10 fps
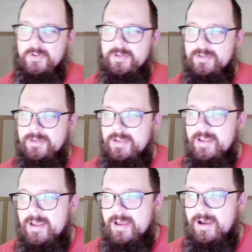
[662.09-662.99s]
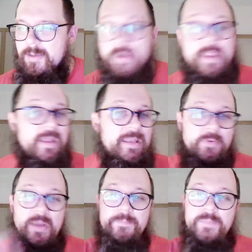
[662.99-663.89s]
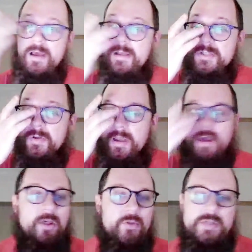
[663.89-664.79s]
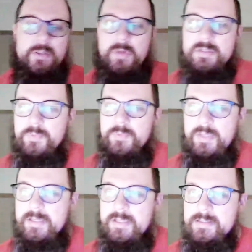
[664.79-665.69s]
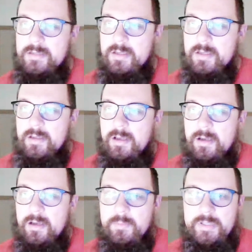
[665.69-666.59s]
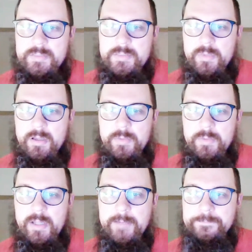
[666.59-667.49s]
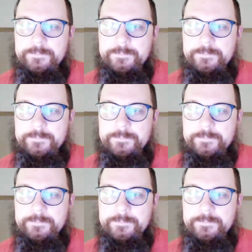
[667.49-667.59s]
old. But yeah, anyway, so all those other ones, please apply.